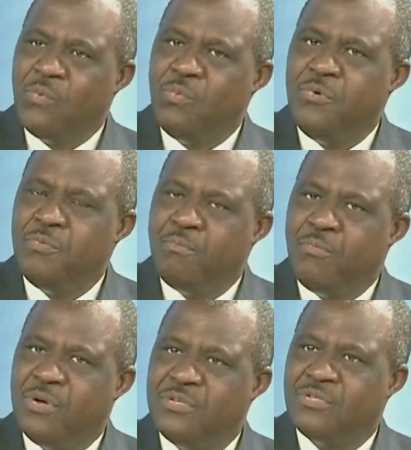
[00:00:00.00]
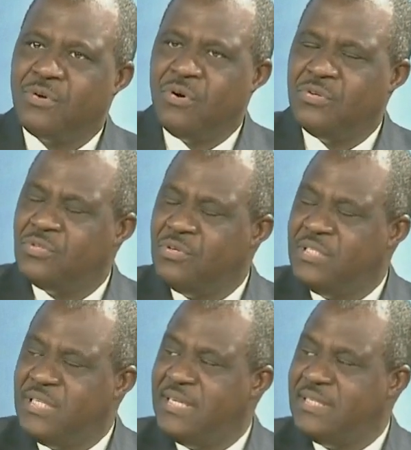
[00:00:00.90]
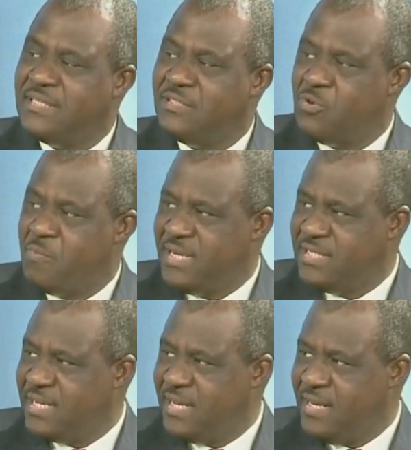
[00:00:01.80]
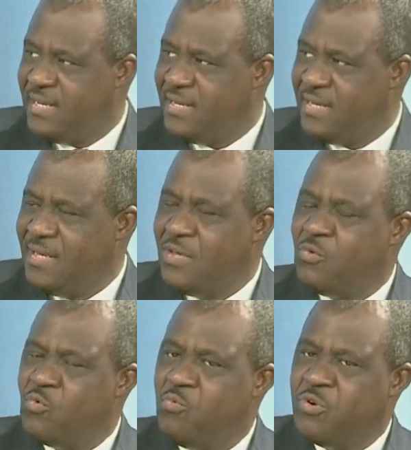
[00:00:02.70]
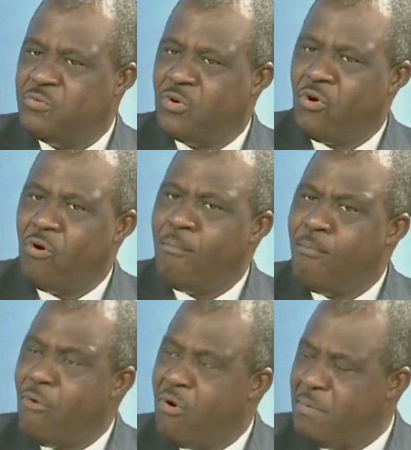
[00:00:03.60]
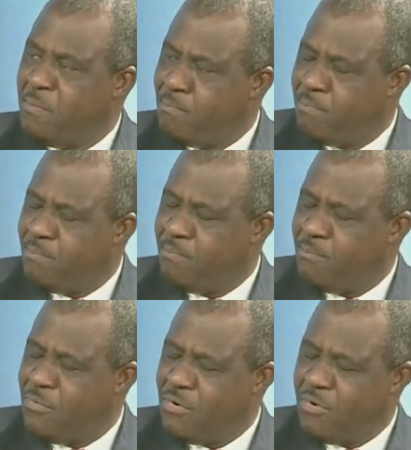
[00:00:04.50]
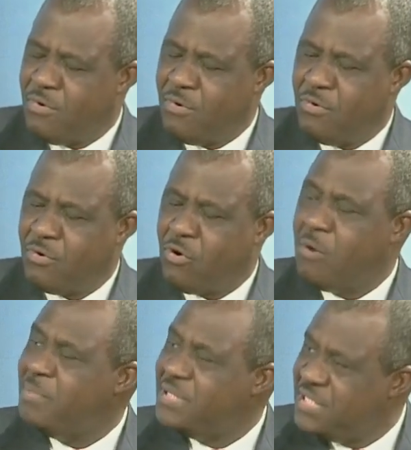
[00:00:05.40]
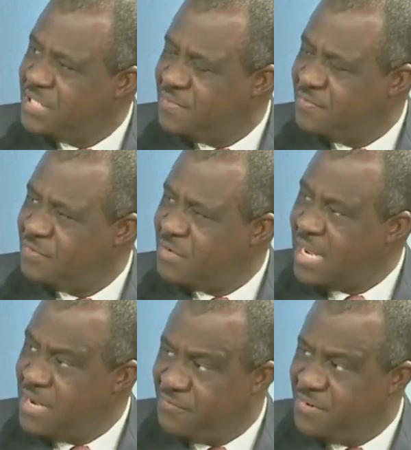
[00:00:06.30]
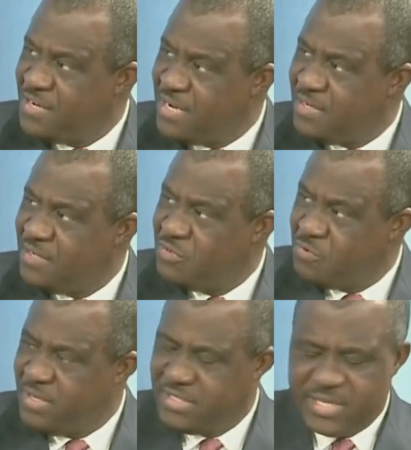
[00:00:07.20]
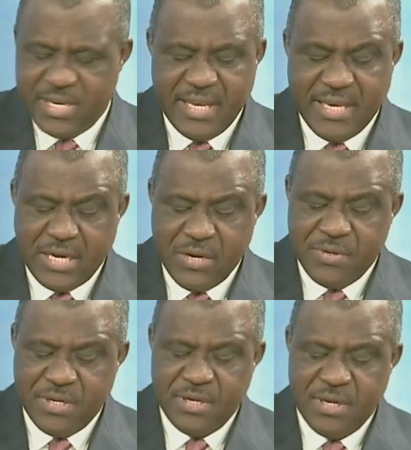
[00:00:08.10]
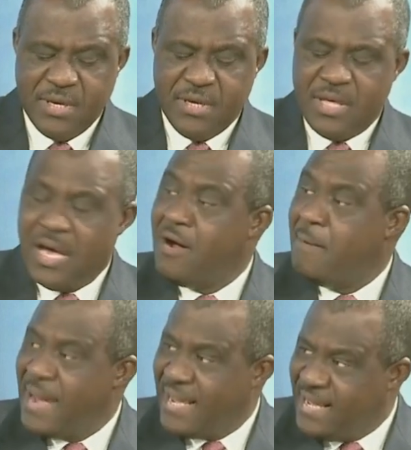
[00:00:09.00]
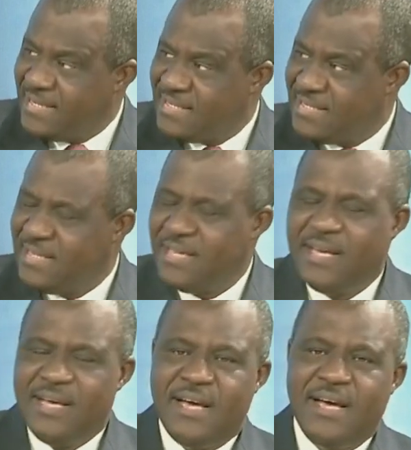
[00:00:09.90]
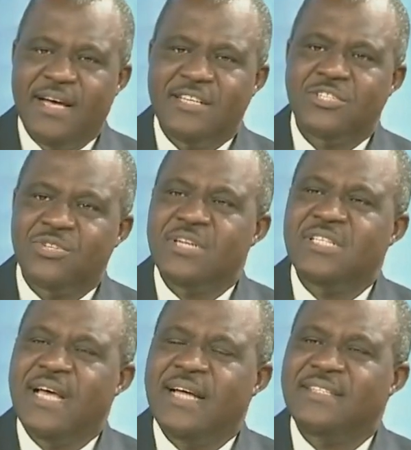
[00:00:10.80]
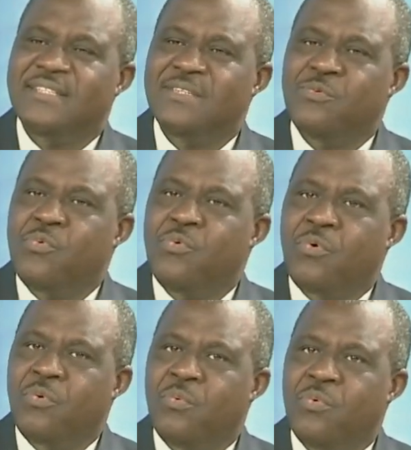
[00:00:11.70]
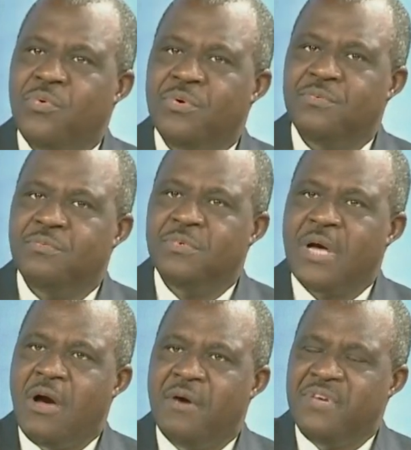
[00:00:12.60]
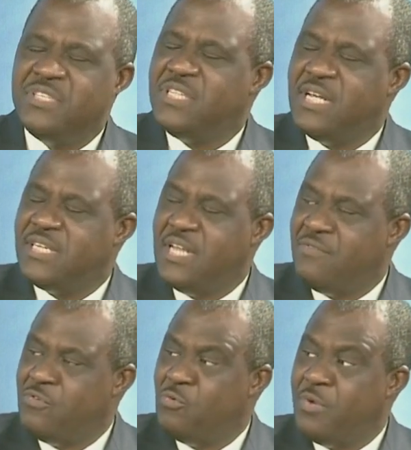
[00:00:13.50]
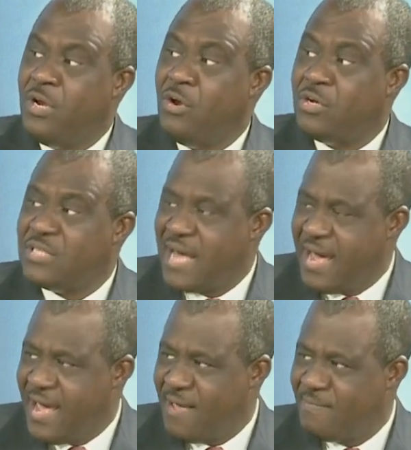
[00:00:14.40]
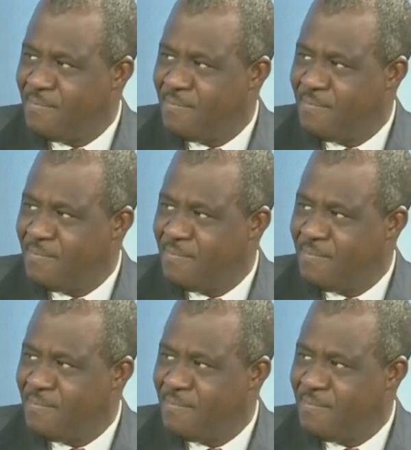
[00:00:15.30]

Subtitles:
we must consolidate domestically. We must become more competitive and efficient domestically, including our markets, such that our resilience level will be a lot higher.